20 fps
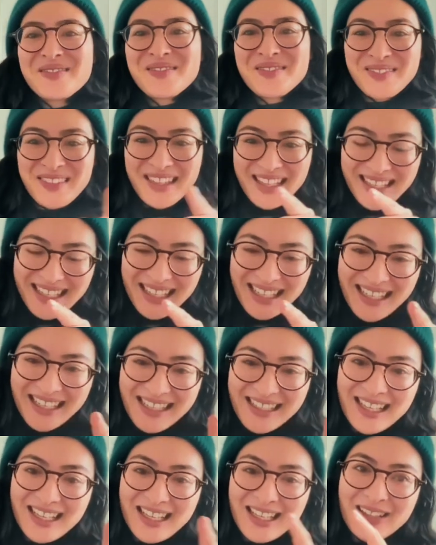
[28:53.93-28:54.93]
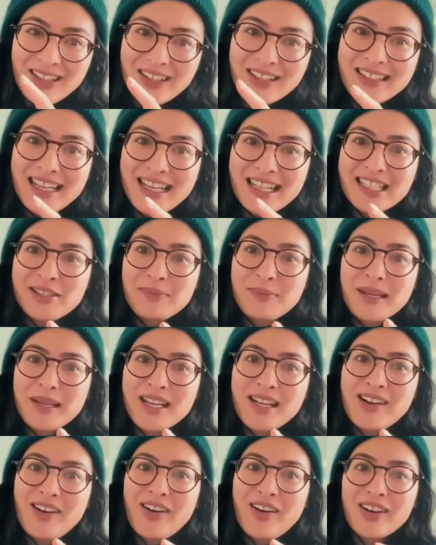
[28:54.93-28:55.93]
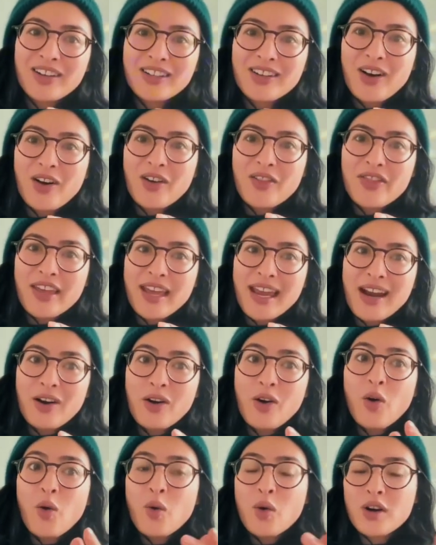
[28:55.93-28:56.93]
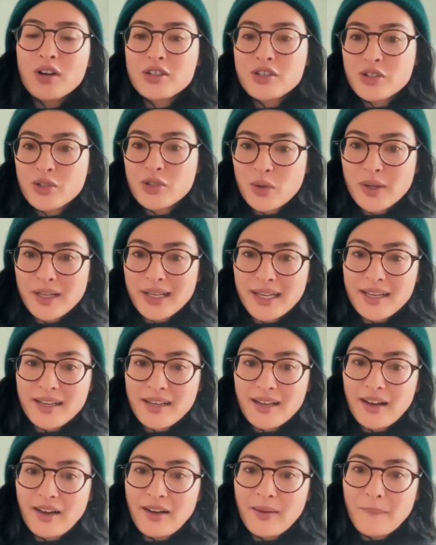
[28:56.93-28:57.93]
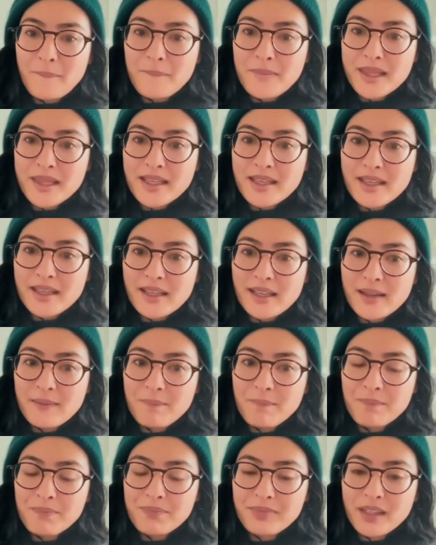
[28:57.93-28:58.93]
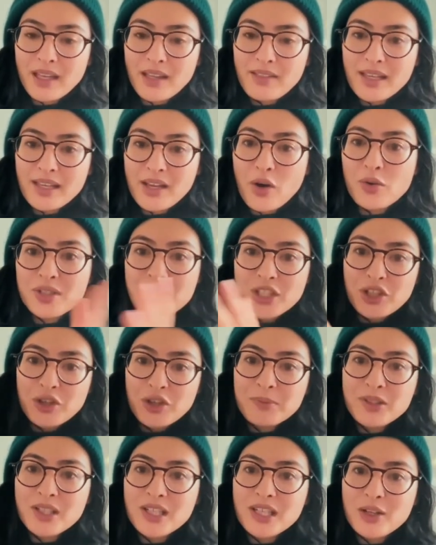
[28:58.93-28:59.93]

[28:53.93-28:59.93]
They can connect me on there, or join the OD community